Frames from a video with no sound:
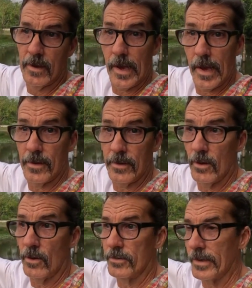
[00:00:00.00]
and you
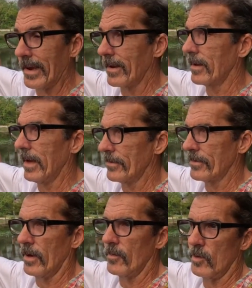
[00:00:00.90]
know and take get
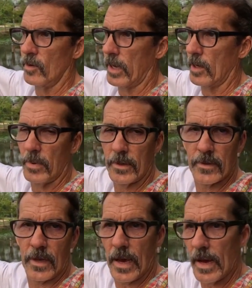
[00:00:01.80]
stuff you know get a bunch
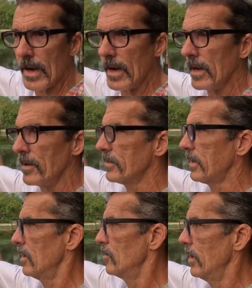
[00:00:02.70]
of limes
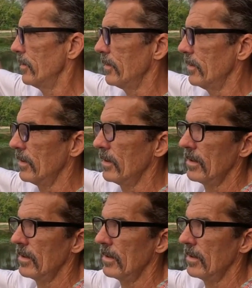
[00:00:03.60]
get a bunch of